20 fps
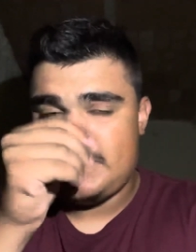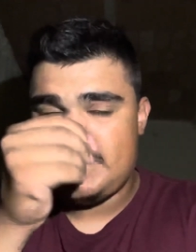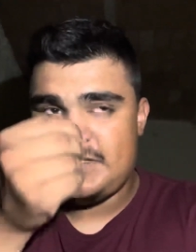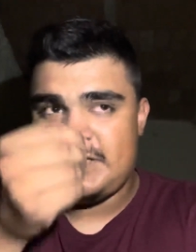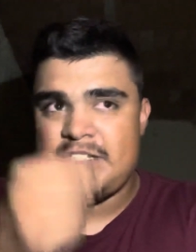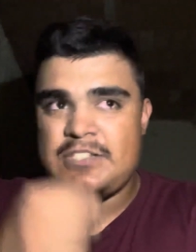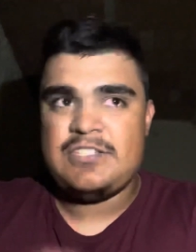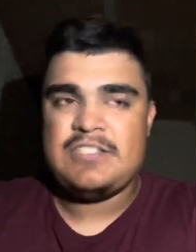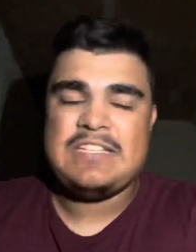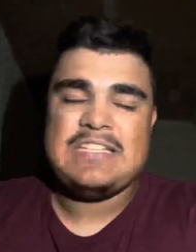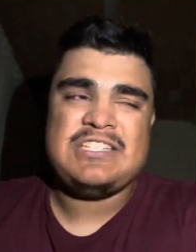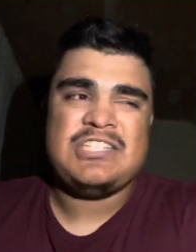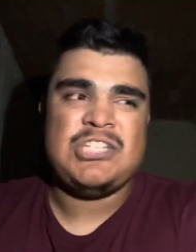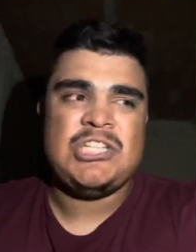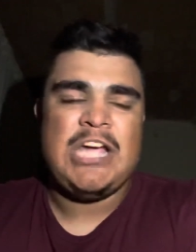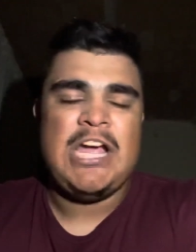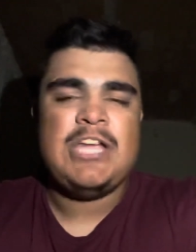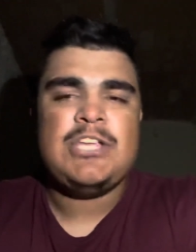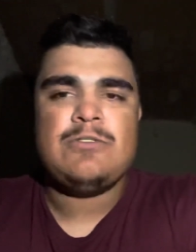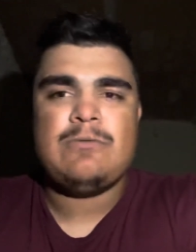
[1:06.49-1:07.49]
since this
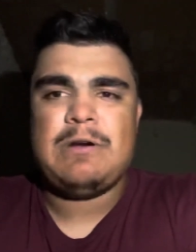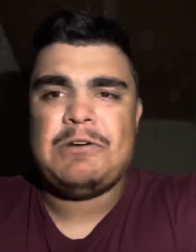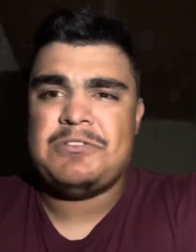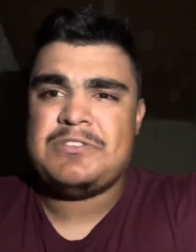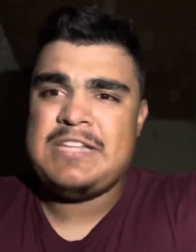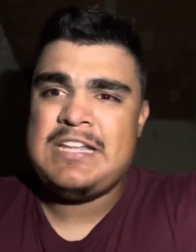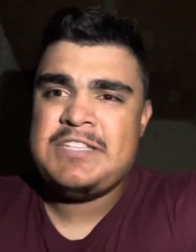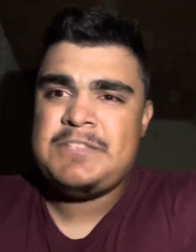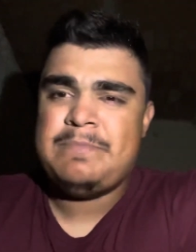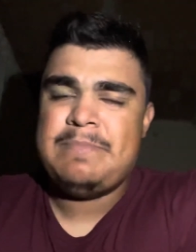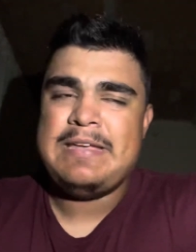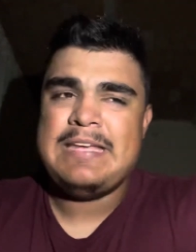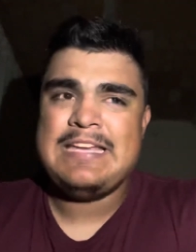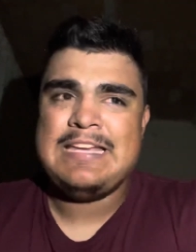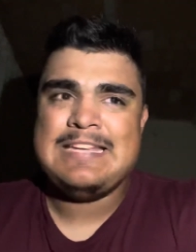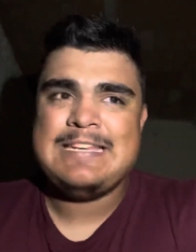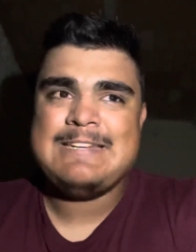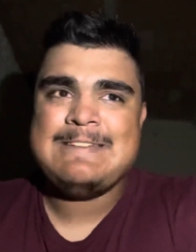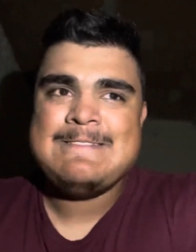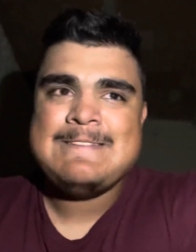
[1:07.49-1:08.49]
January, so that's
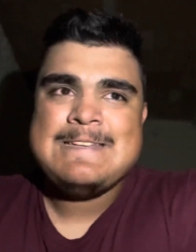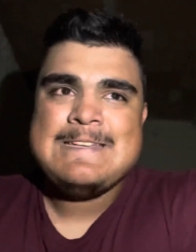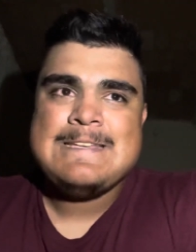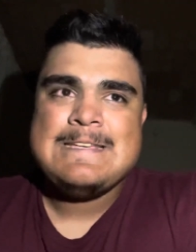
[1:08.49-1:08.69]
been